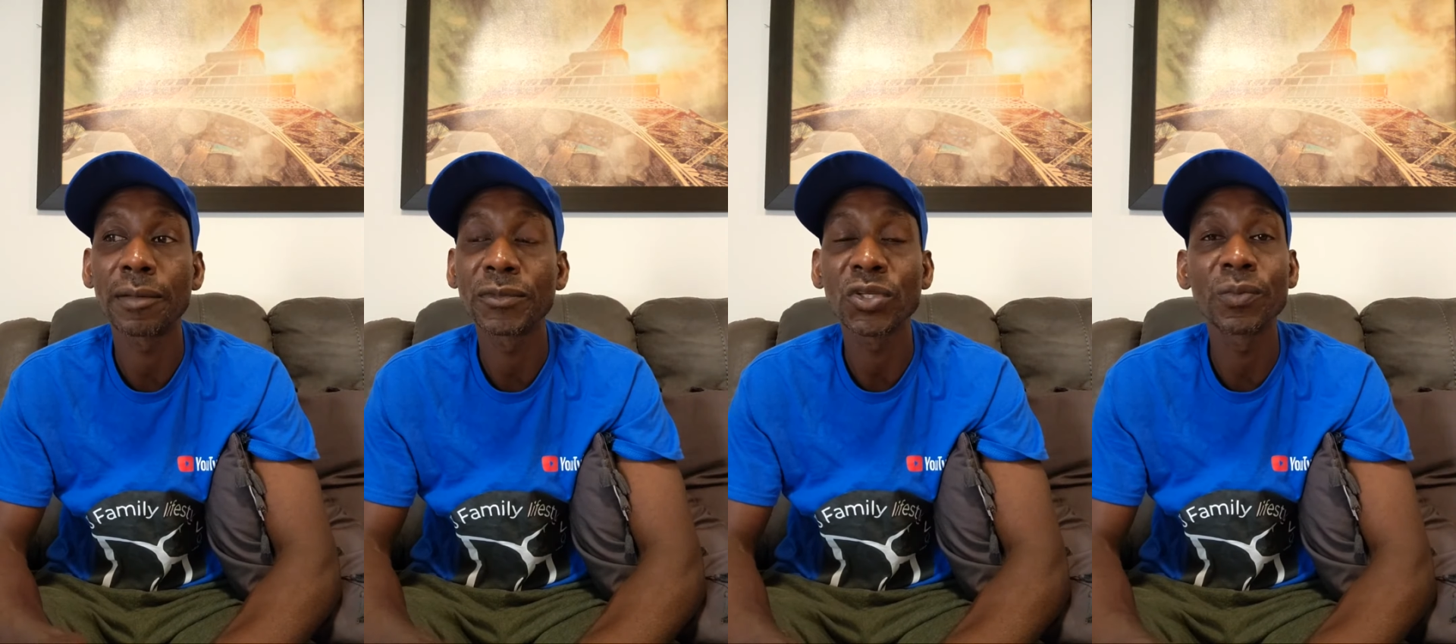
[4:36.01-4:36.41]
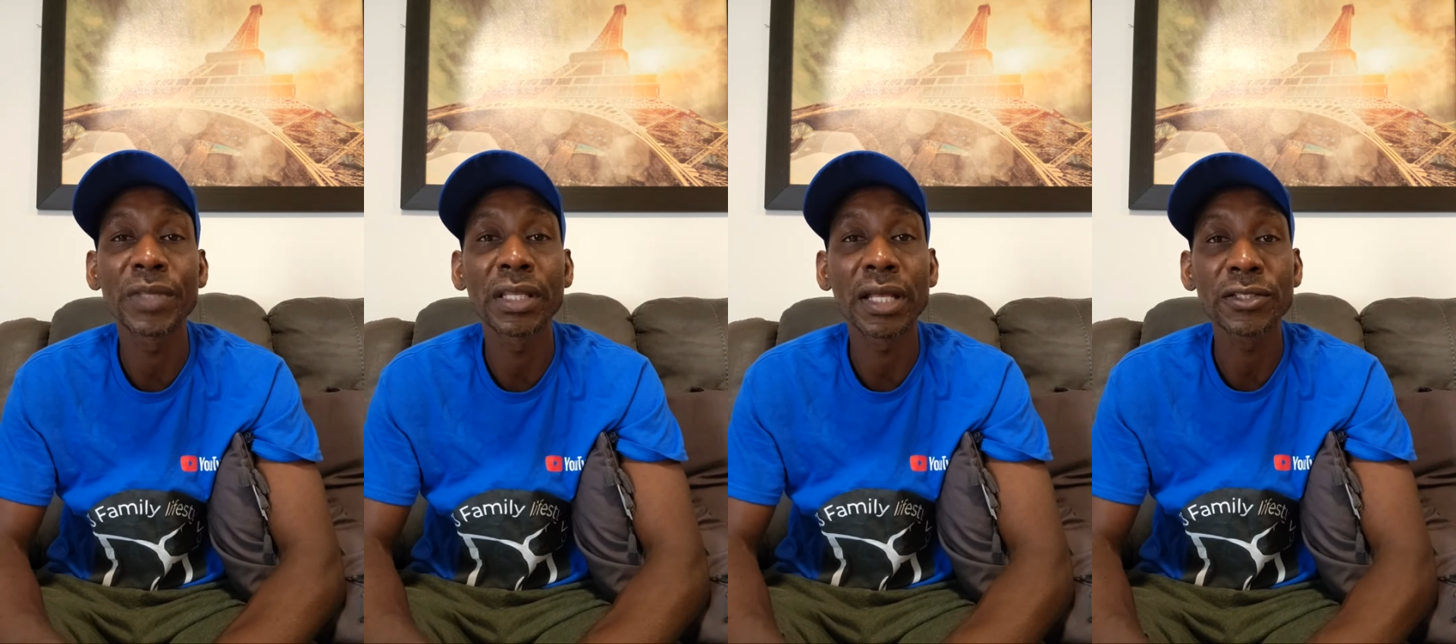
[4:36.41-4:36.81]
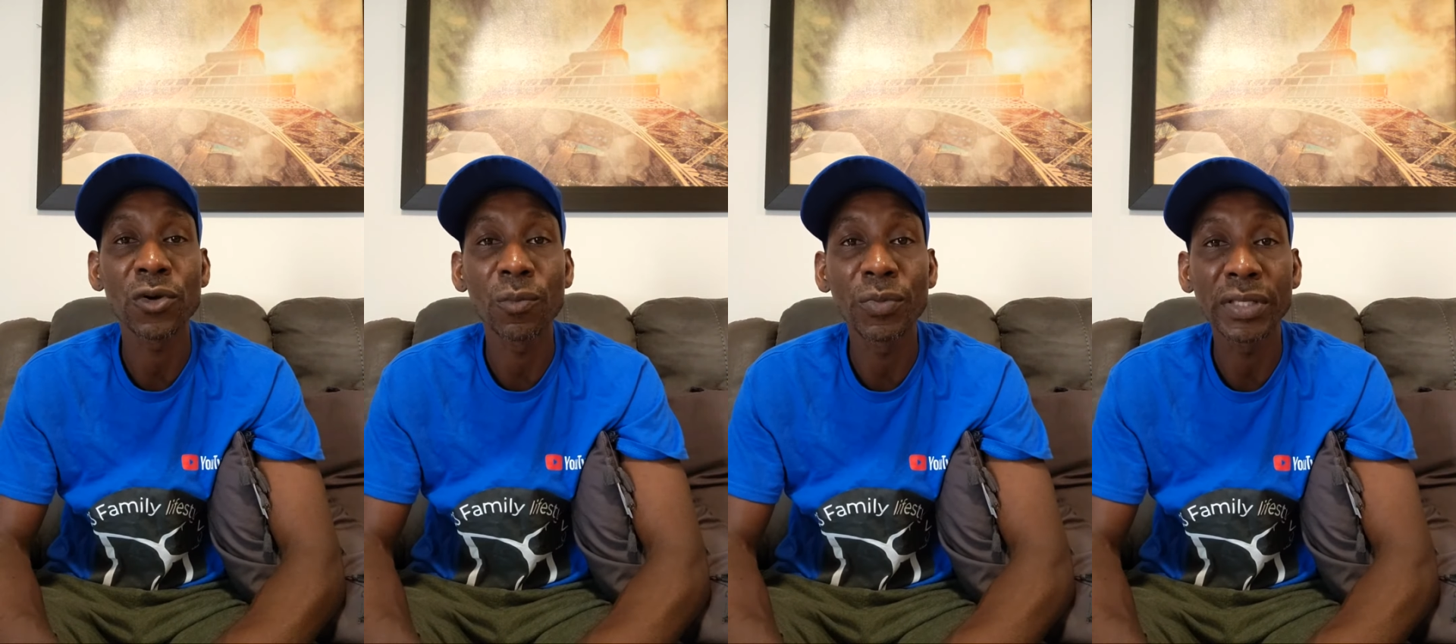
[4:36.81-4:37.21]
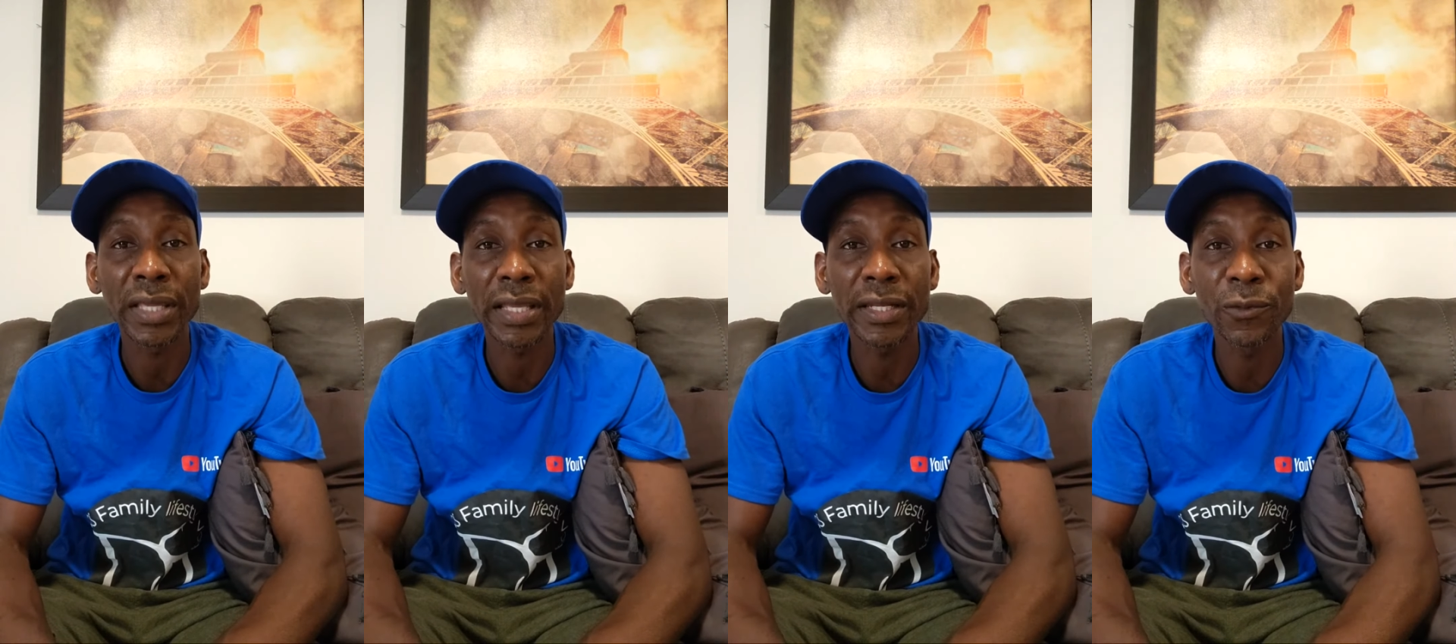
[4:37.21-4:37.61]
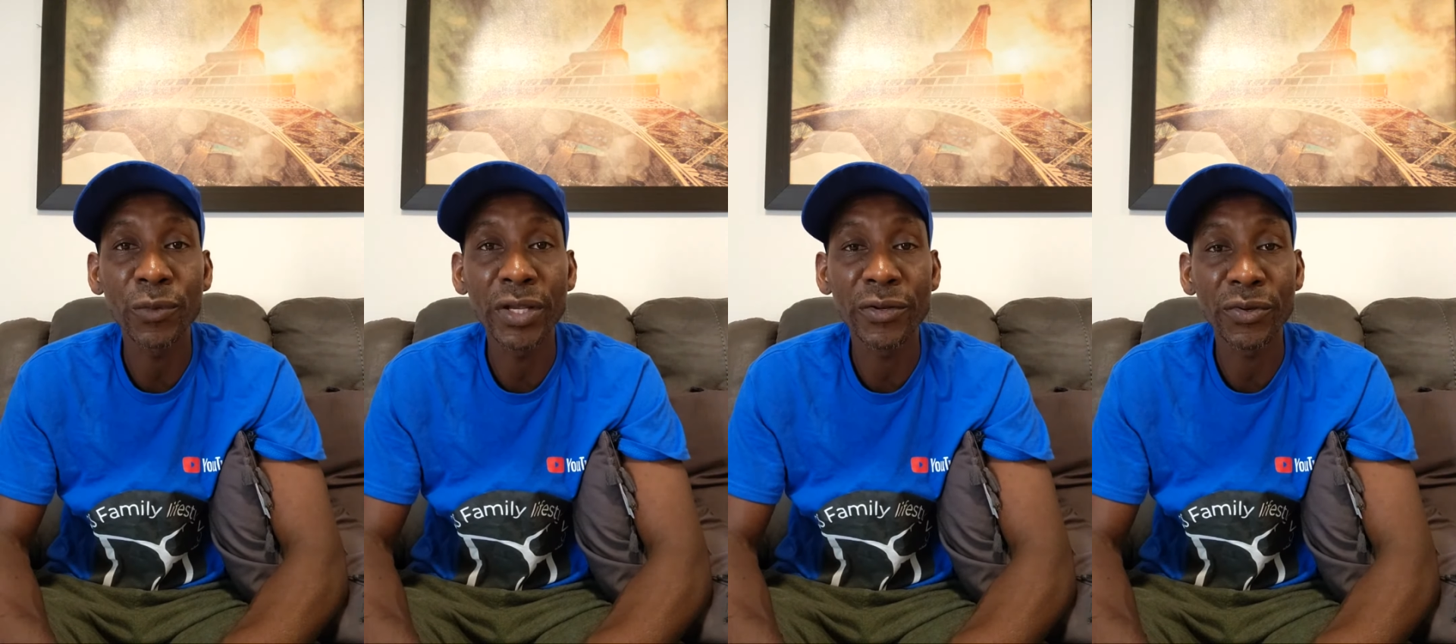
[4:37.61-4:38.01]
something that's complicated
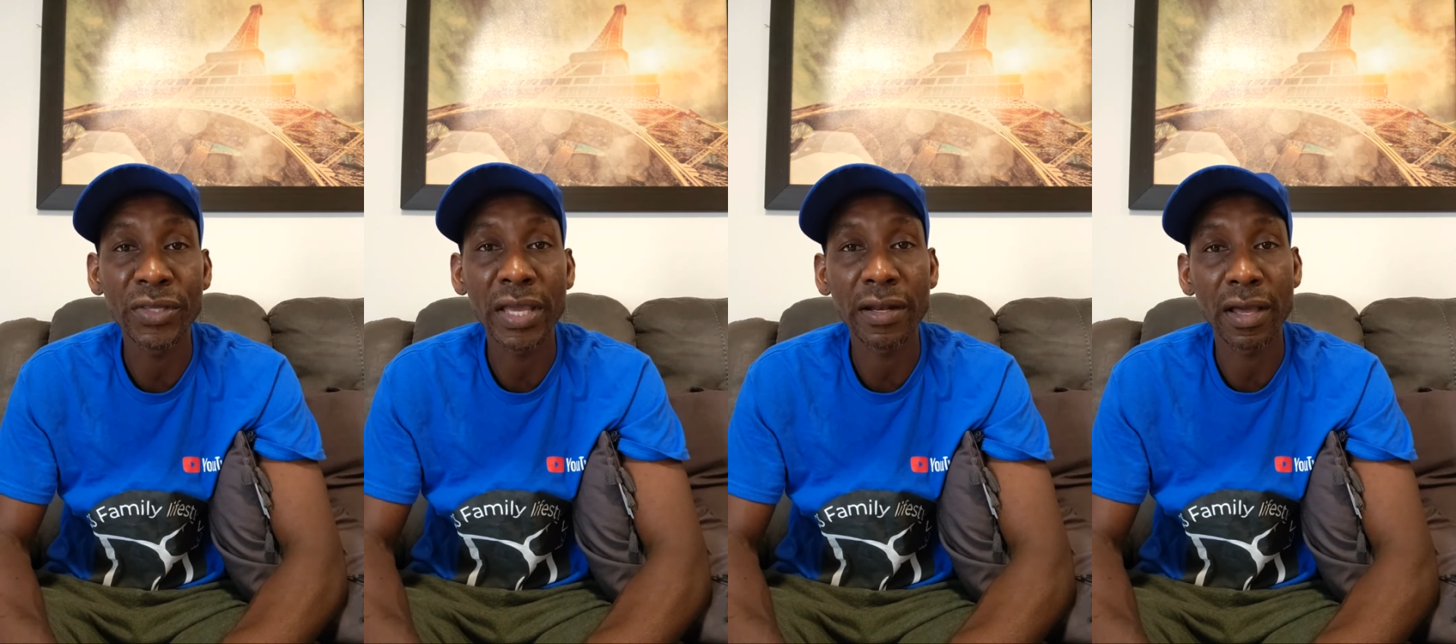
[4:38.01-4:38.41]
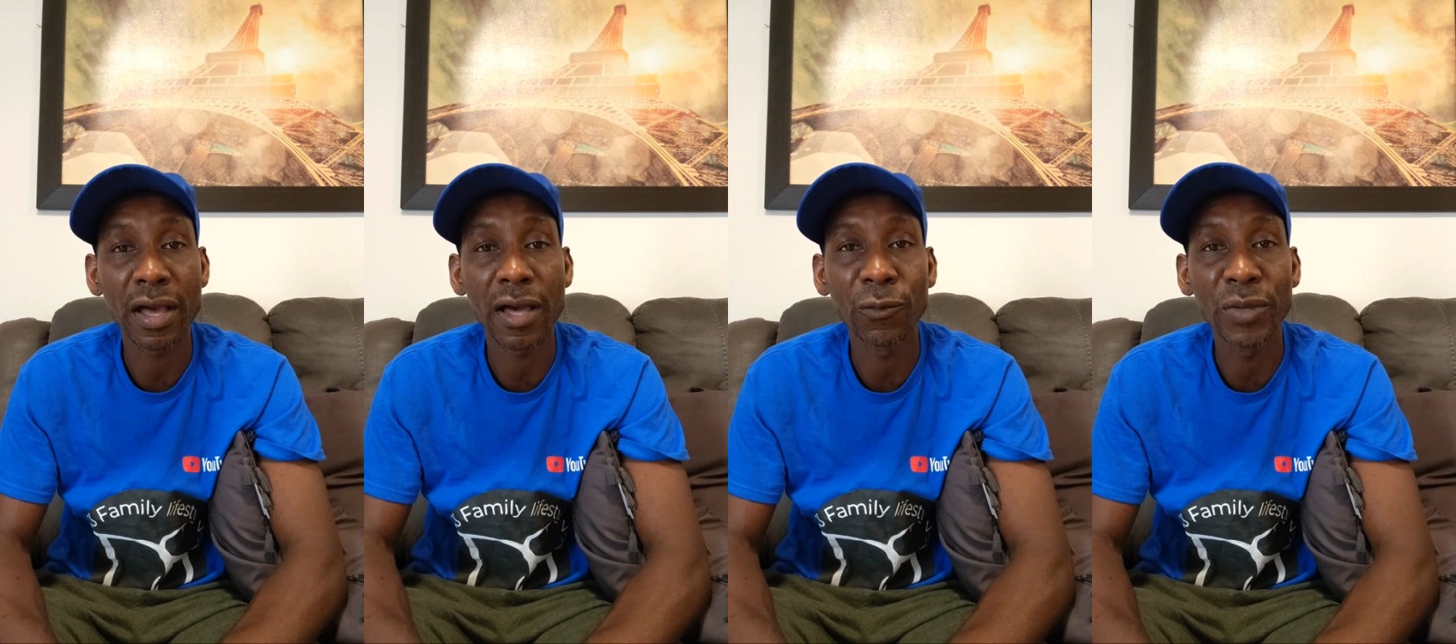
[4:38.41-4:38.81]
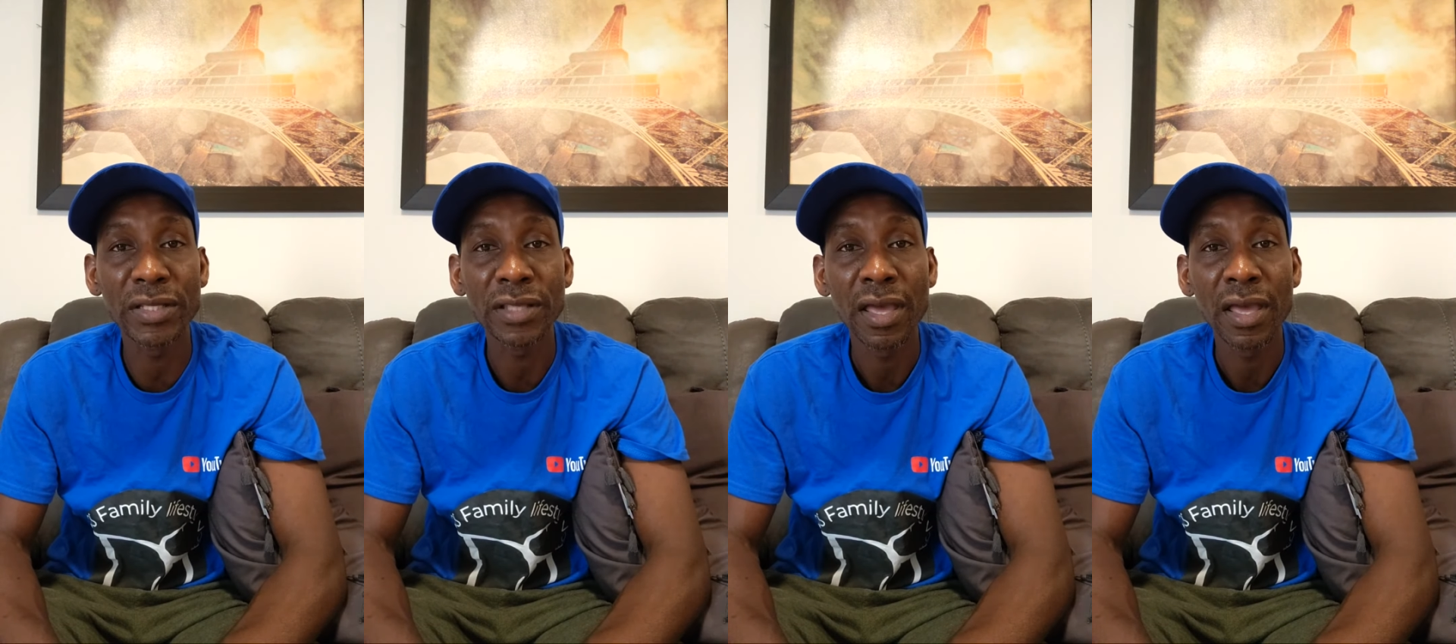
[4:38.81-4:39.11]
where you can always.